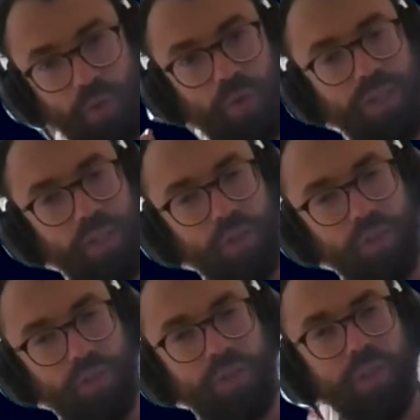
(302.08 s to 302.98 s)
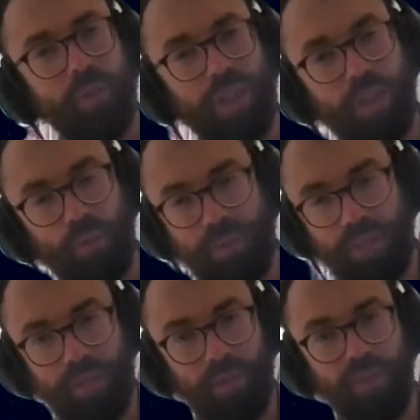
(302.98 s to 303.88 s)
the actual decision making will be
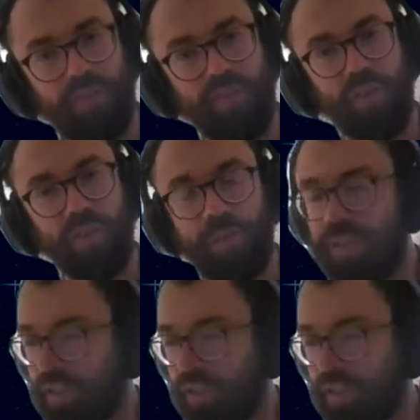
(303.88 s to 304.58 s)
taking place the following week.